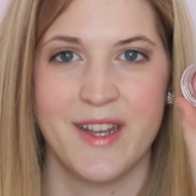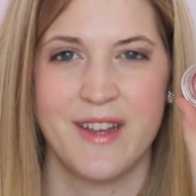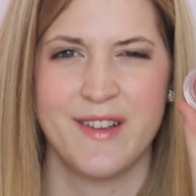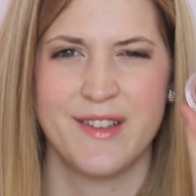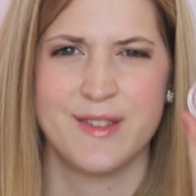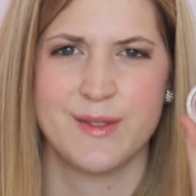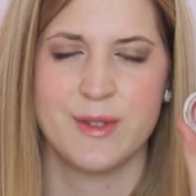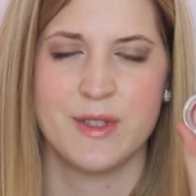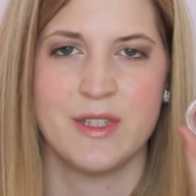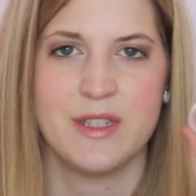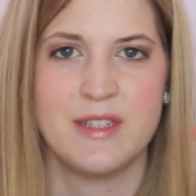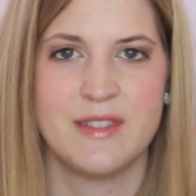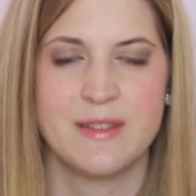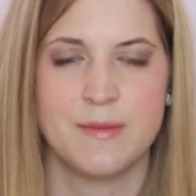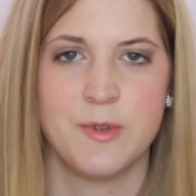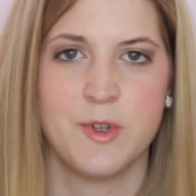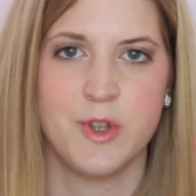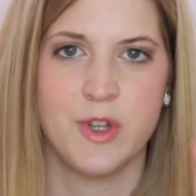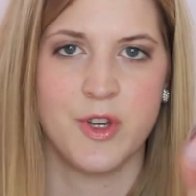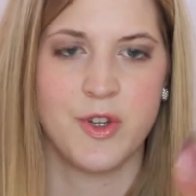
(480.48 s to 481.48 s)
It's really
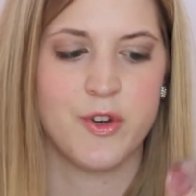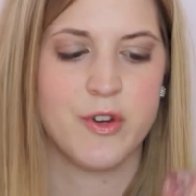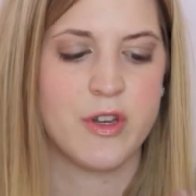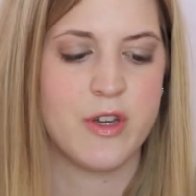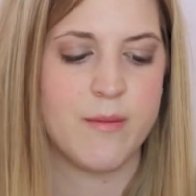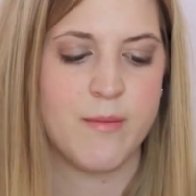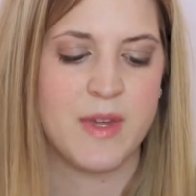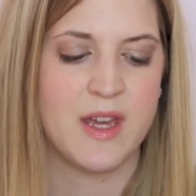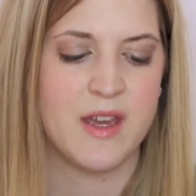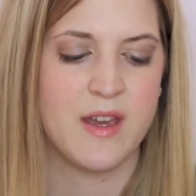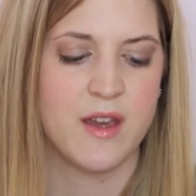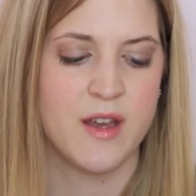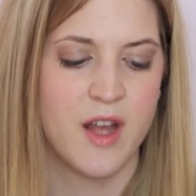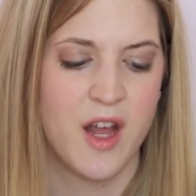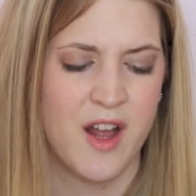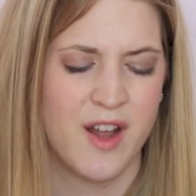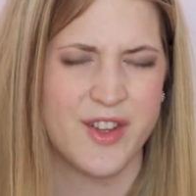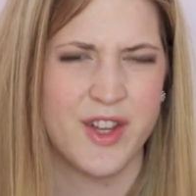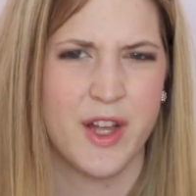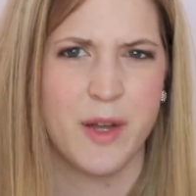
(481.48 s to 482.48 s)
smooth and creamy.
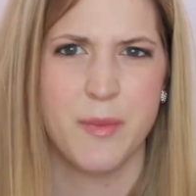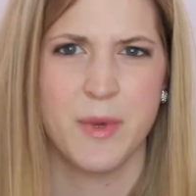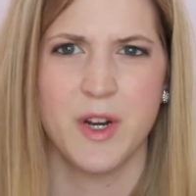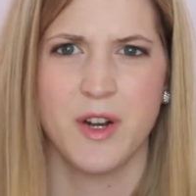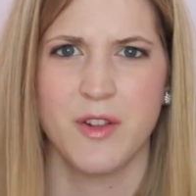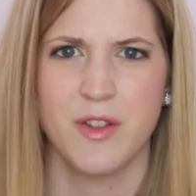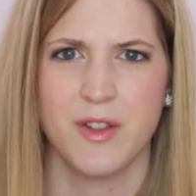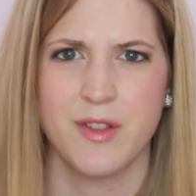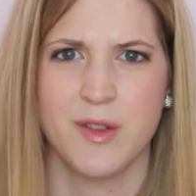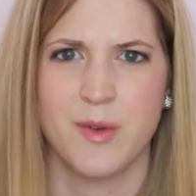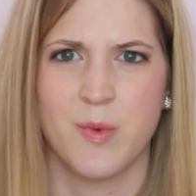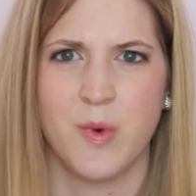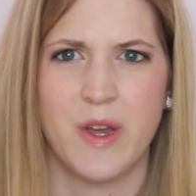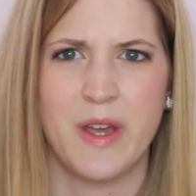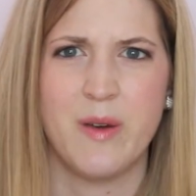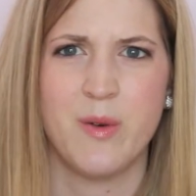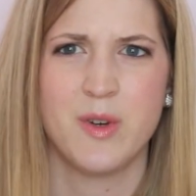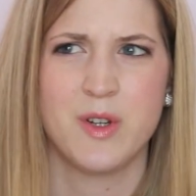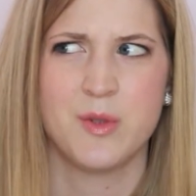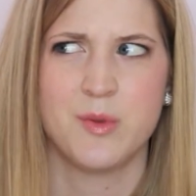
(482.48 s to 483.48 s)
A lot better than the
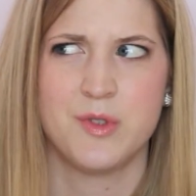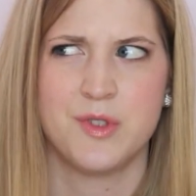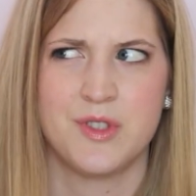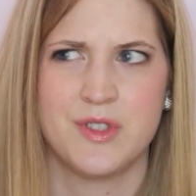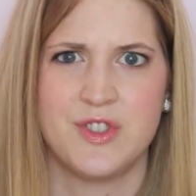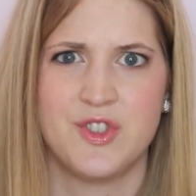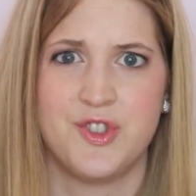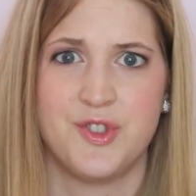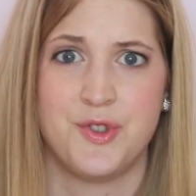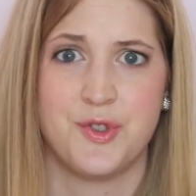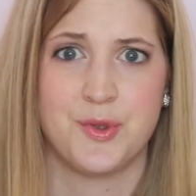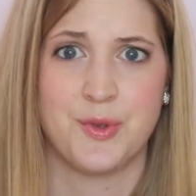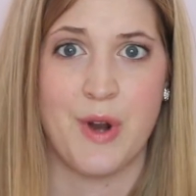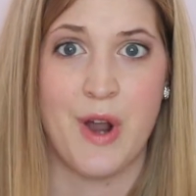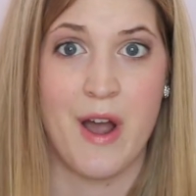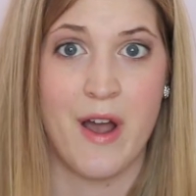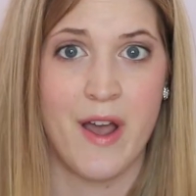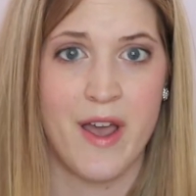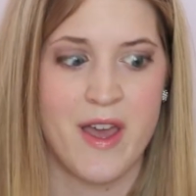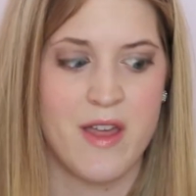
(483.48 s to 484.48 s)
white one, which is
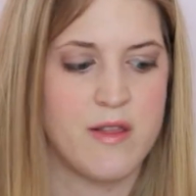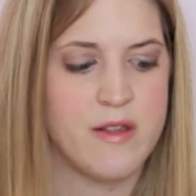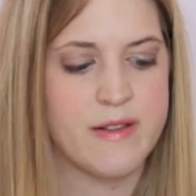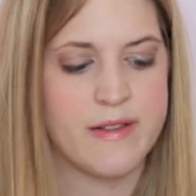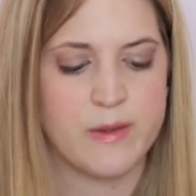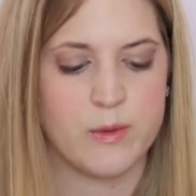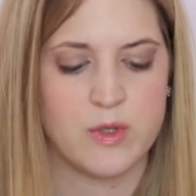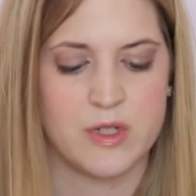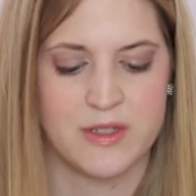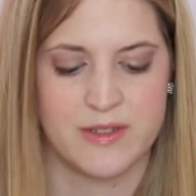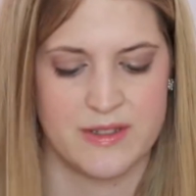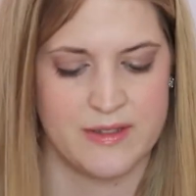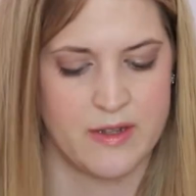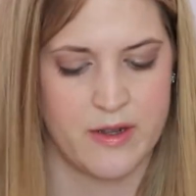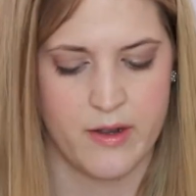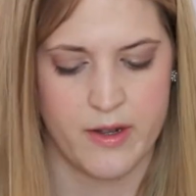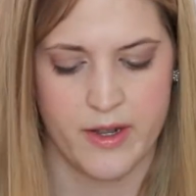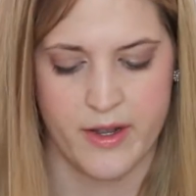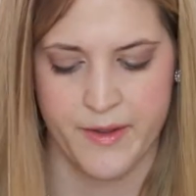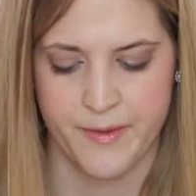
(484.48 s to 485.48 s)
dry. This one's
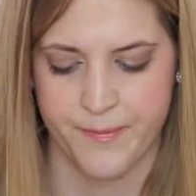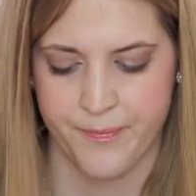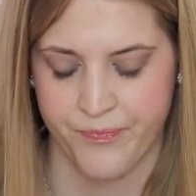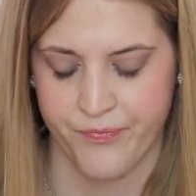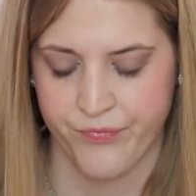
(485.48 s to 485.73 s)
not.